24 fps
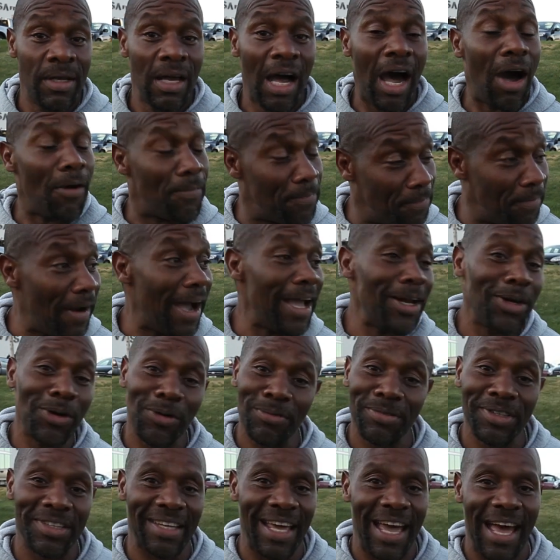I'll fight
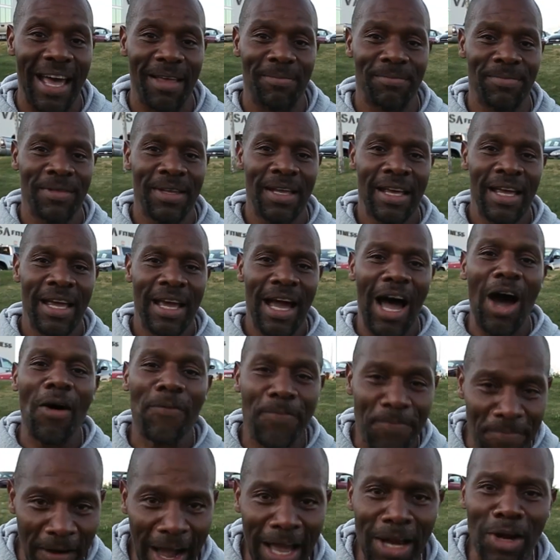over that. I'll
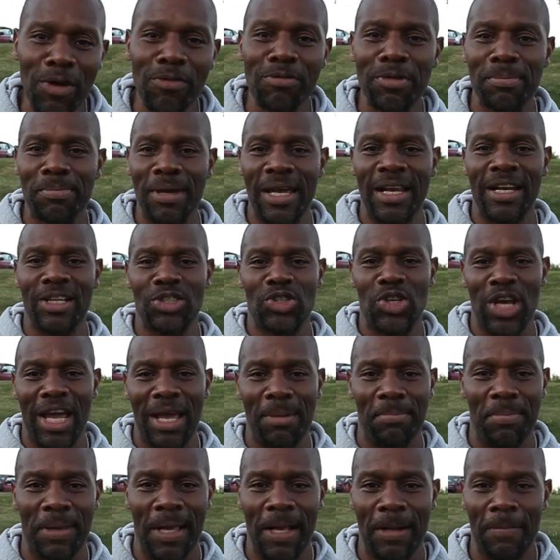fight over being a
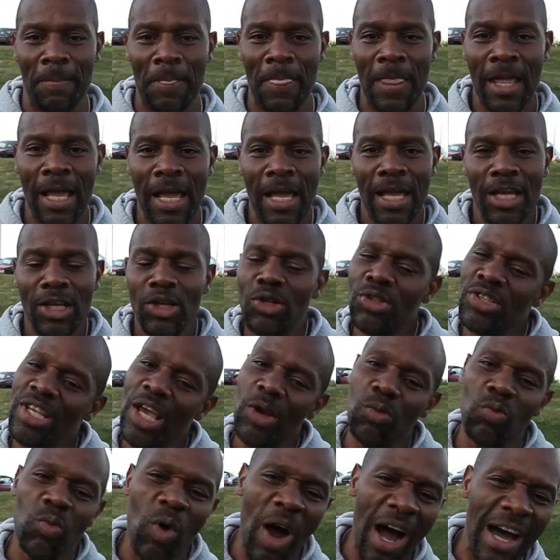champion. You
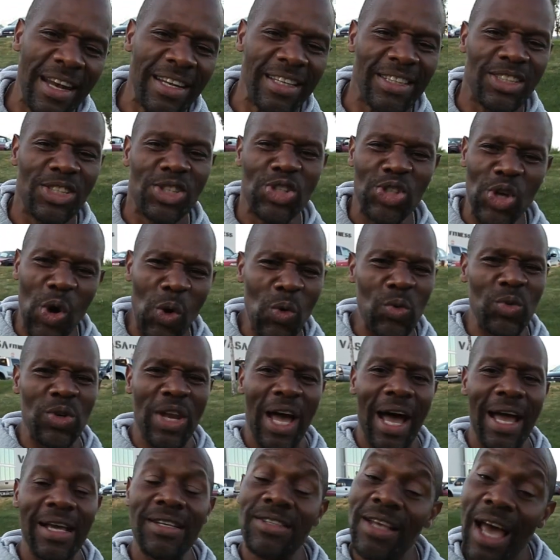say, Ron is so
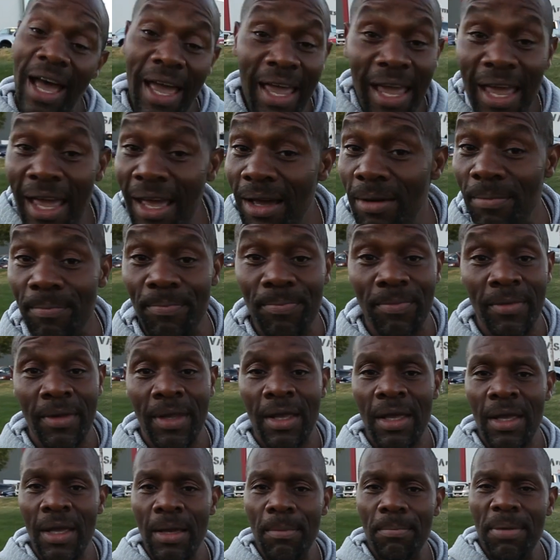nice. I am,
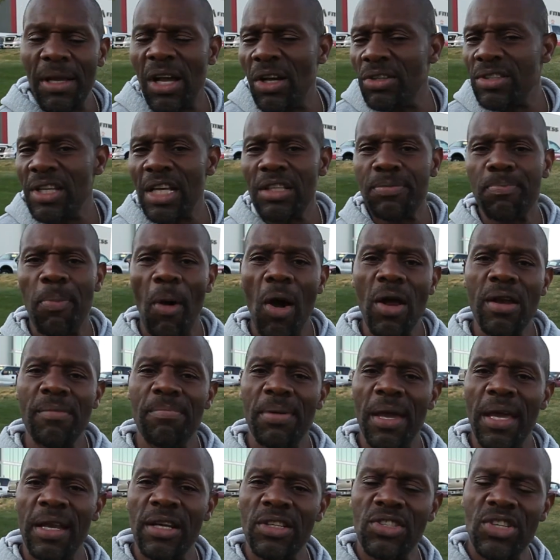because that's part of
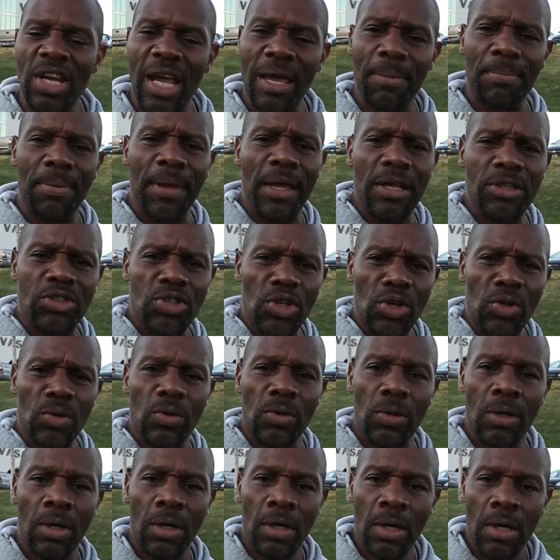being a champion
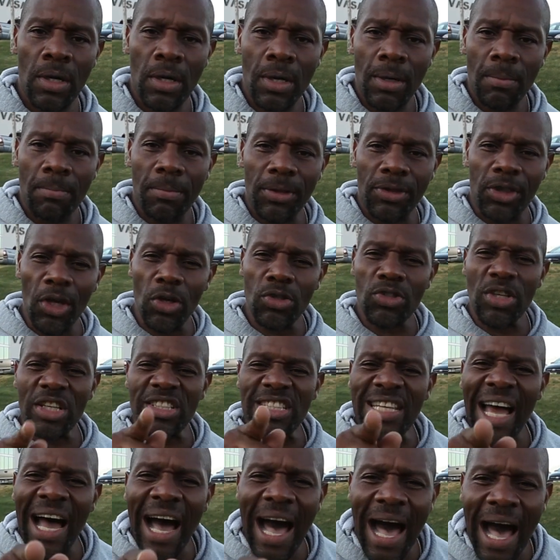too. But there's a
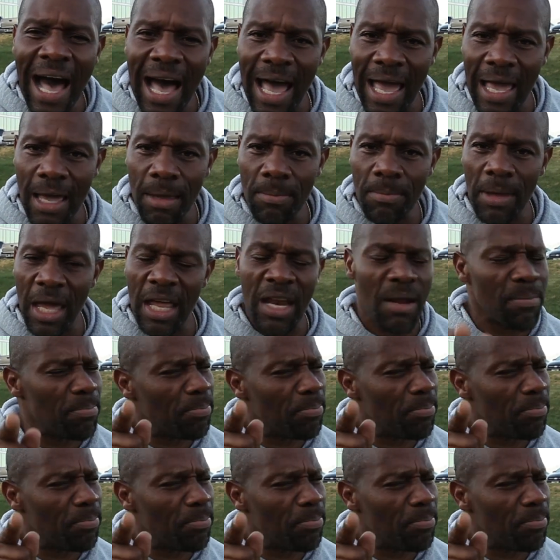time and a